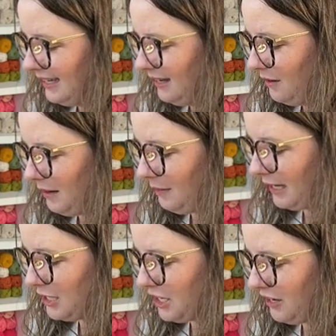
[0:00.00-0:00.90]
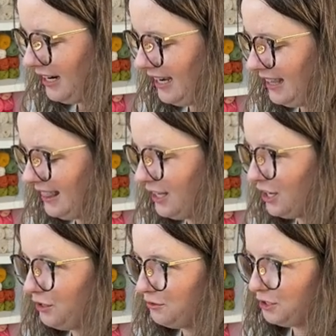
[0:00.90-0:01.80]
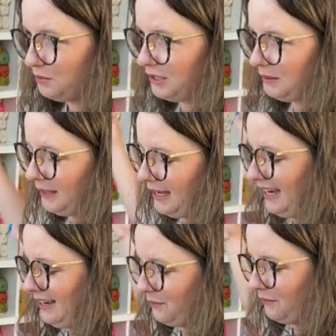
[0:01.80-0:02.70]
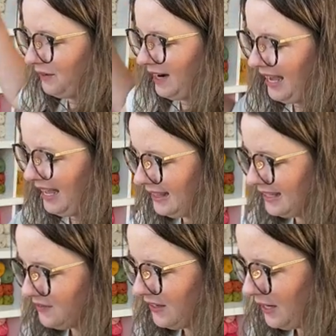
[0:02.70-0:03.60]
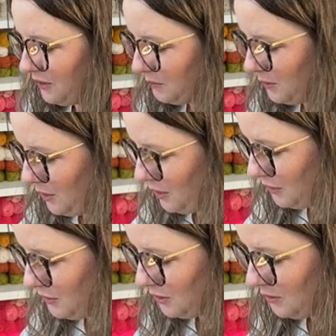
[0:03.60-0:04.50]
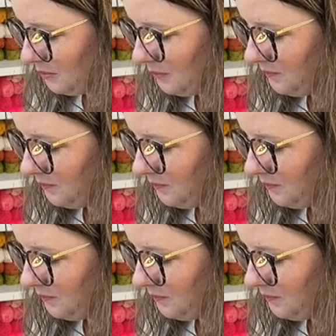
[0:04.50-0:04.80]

Or maybe I can share it in the YouTube replay when I edit this video to put it on YouTube.